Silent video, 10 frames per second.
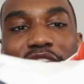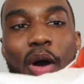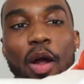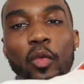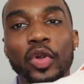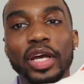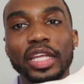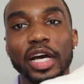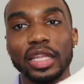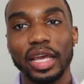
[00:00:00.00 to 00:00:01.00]
So I
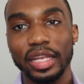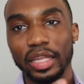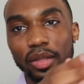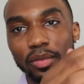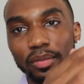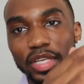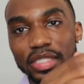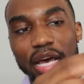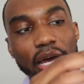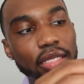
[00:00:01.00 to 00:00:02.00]
really, and then the
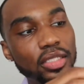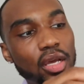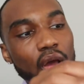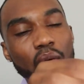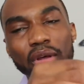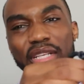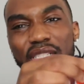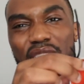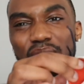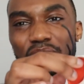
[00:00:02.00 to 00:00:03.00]
inside is, well, this
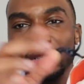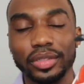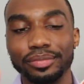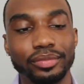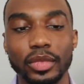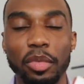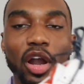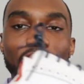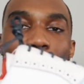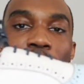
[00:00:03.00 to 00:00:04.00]
isn't really
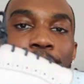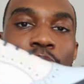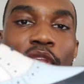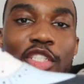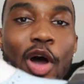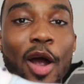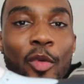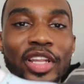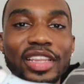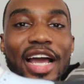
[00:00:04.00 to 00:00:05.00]
part of it, but so I
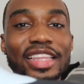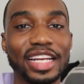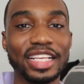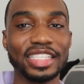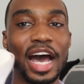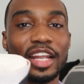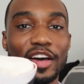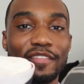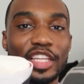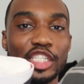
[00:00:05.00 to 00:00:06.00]
really like the design
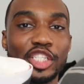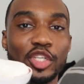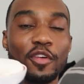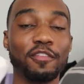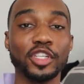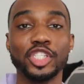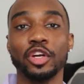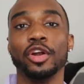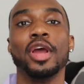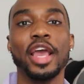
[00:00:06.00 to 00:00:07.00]
of this shoe for sure.